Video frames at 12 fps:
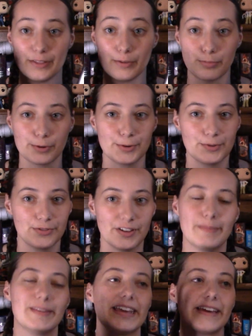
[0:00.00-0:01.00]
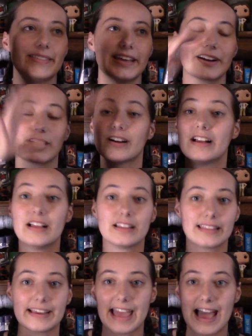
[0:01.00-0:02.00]
the Brood family, and they are
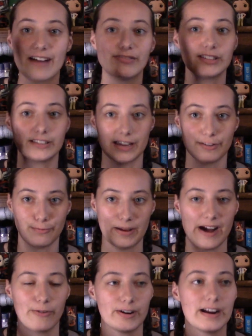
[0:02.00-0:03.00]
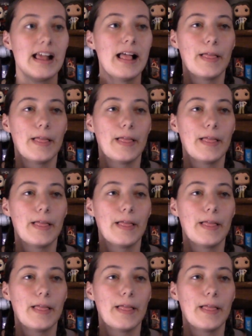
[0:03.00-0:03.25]
like have a lot of power.